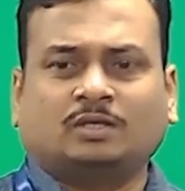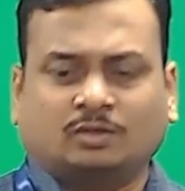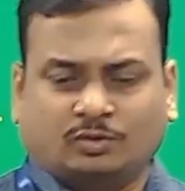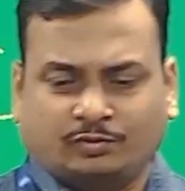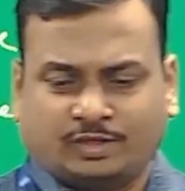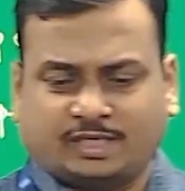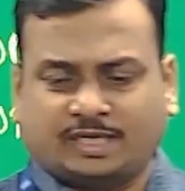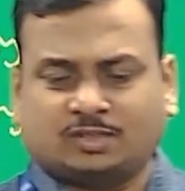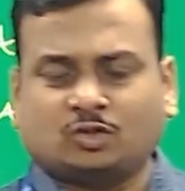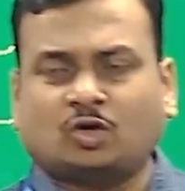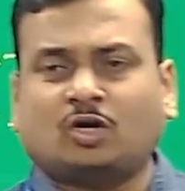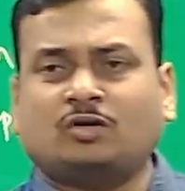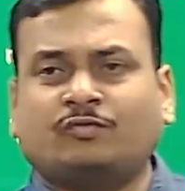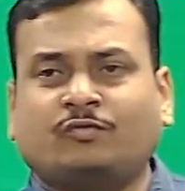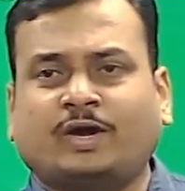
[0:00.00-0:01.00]
which has
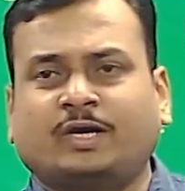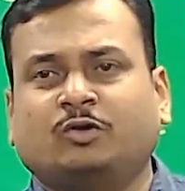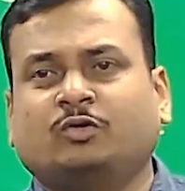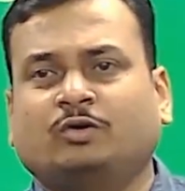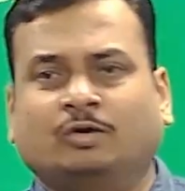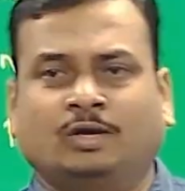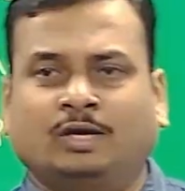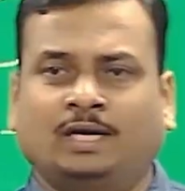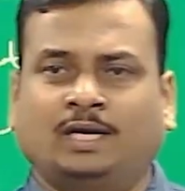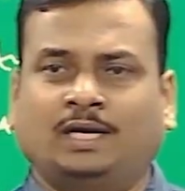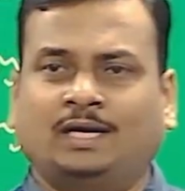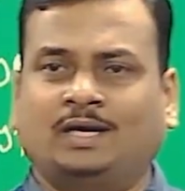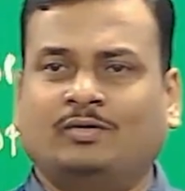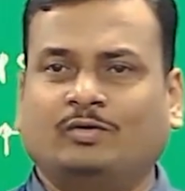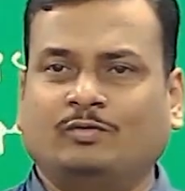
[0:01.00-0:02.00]
got 5
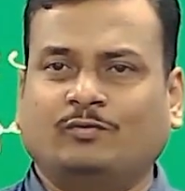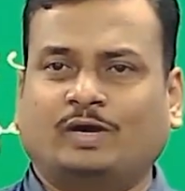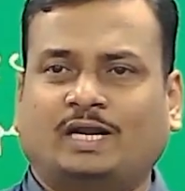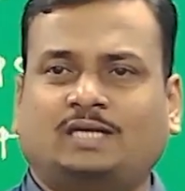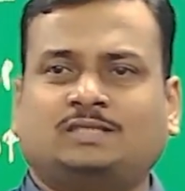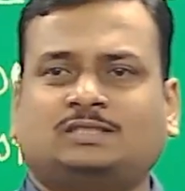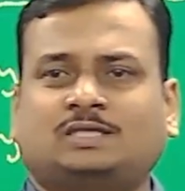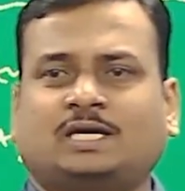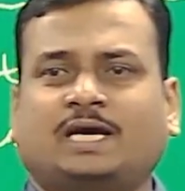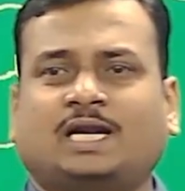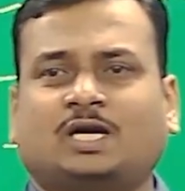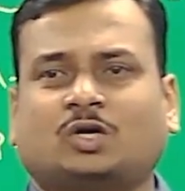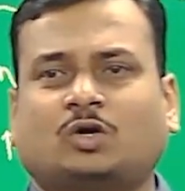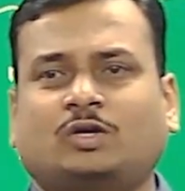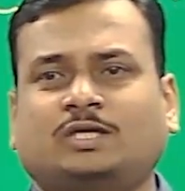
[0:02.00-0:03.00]
valence
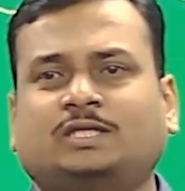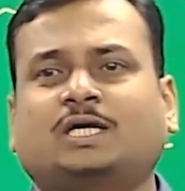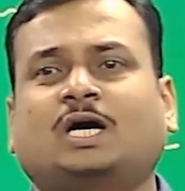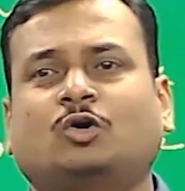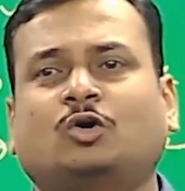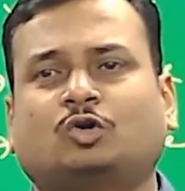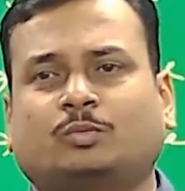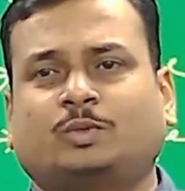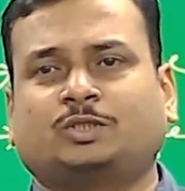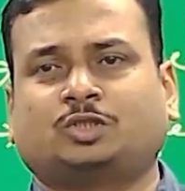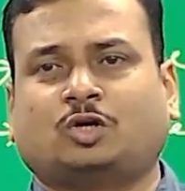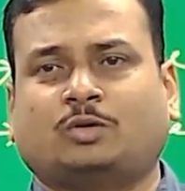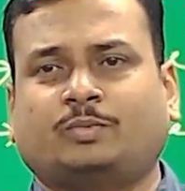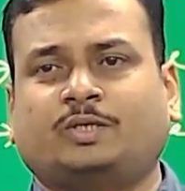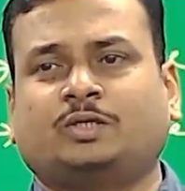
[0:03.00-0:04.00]
electron in the outermost
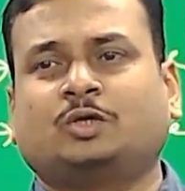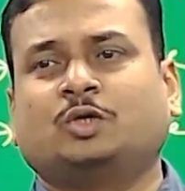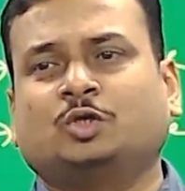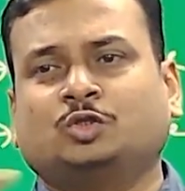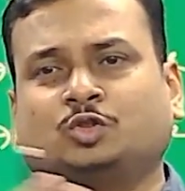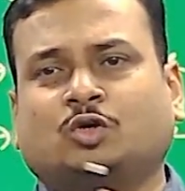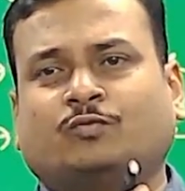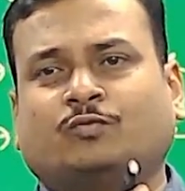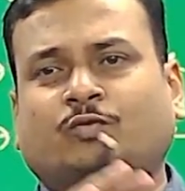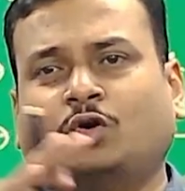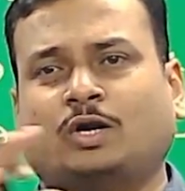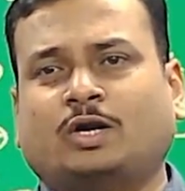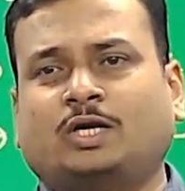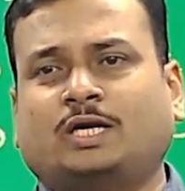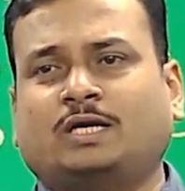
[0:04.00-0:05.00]
orbit. So
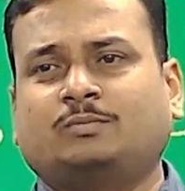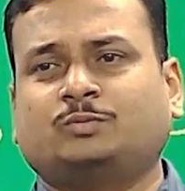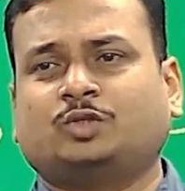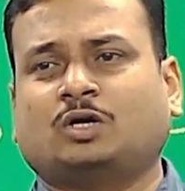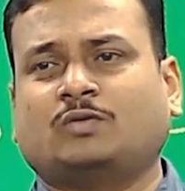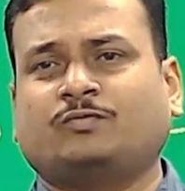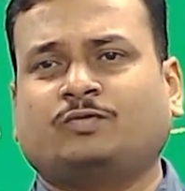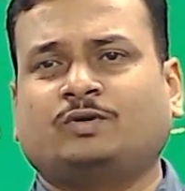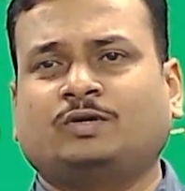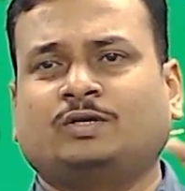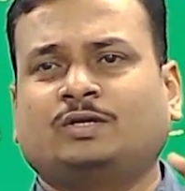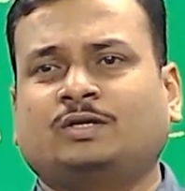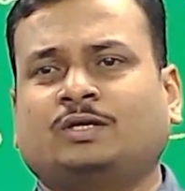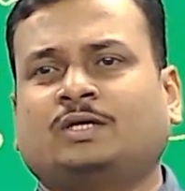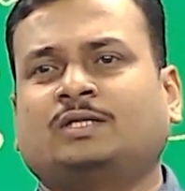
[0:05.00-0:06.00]
4 atoms of
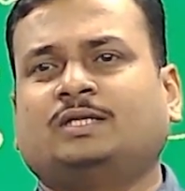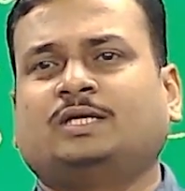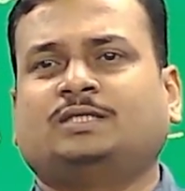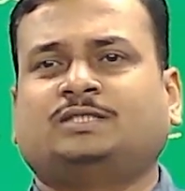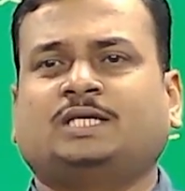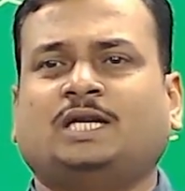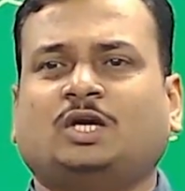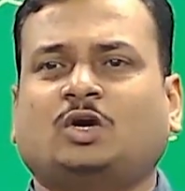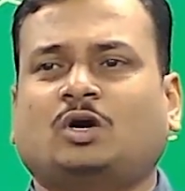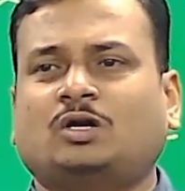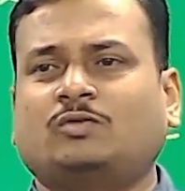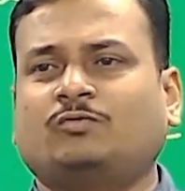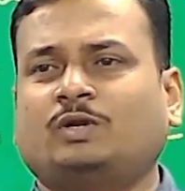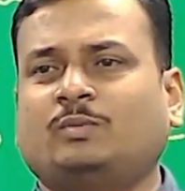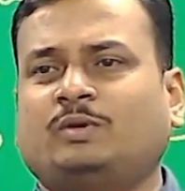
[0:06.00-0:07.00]
this
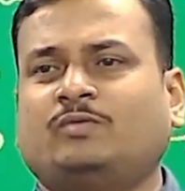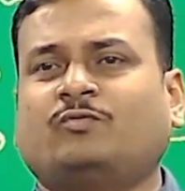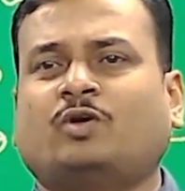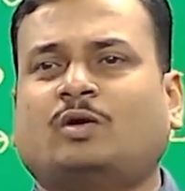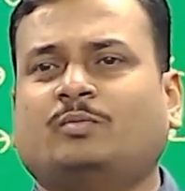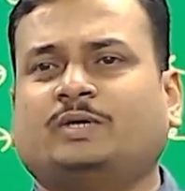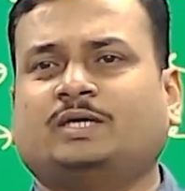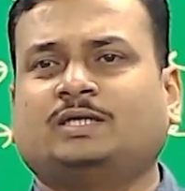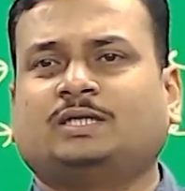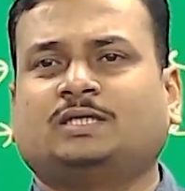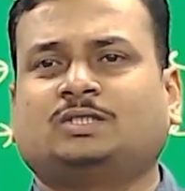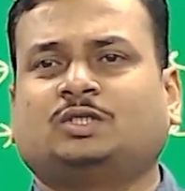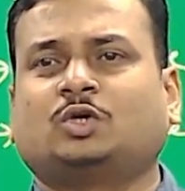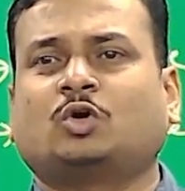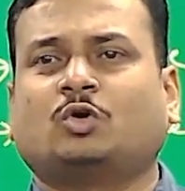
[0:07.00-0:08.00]
silicon will be forming
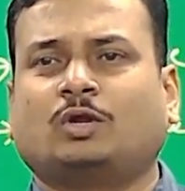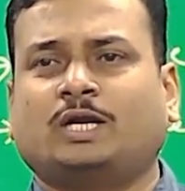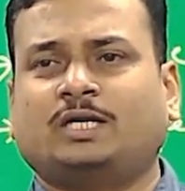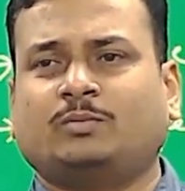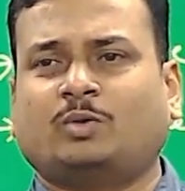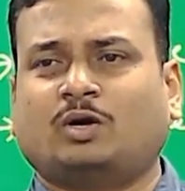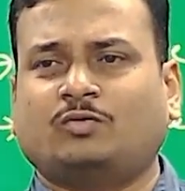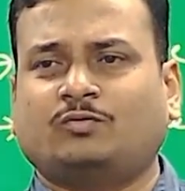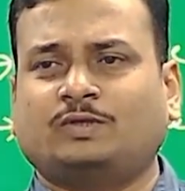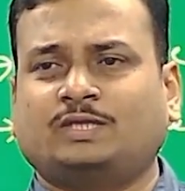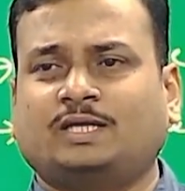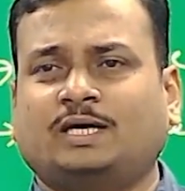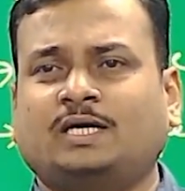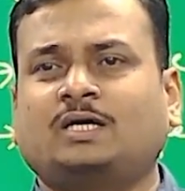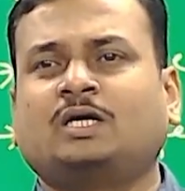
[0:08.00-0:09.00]
this covalent bond with
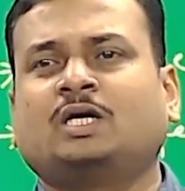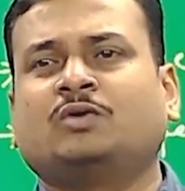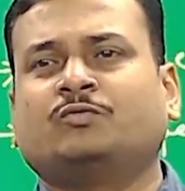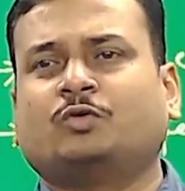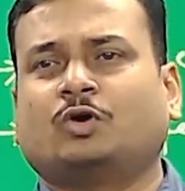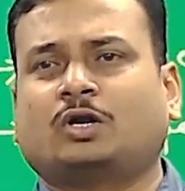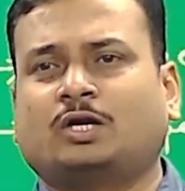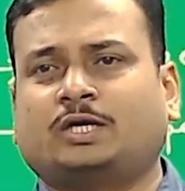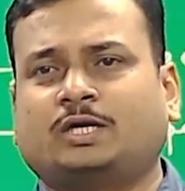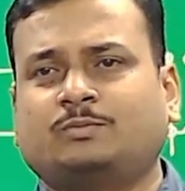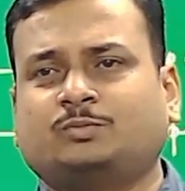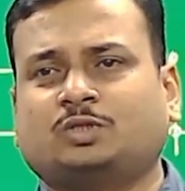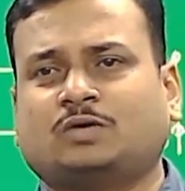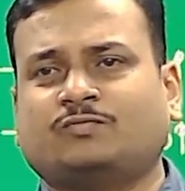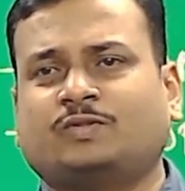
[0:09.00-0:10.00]
the 4
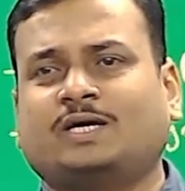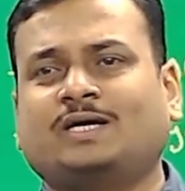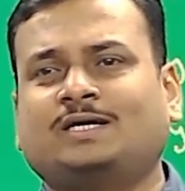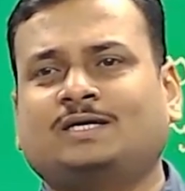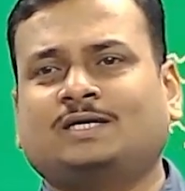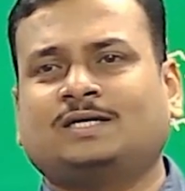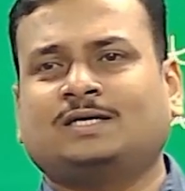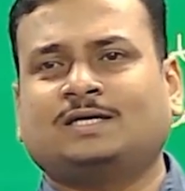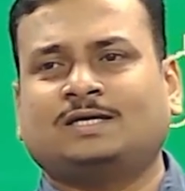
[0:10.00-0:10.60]
atoms of the